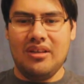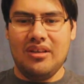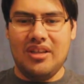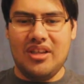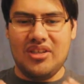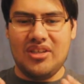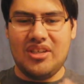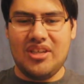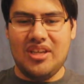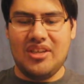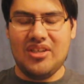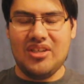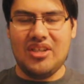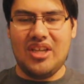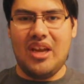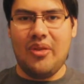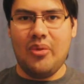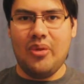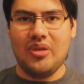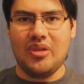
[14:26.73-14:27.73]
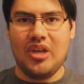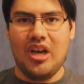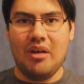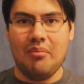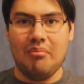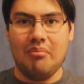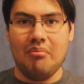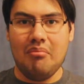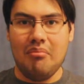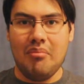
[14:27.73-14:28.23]
This kid's death is
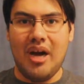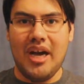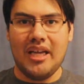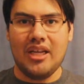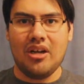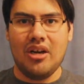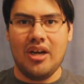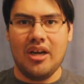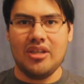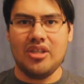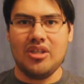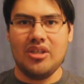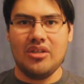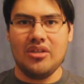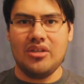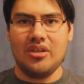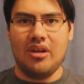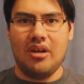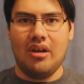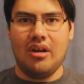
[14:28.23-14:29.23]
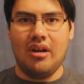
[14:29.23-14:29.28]
on my conscience,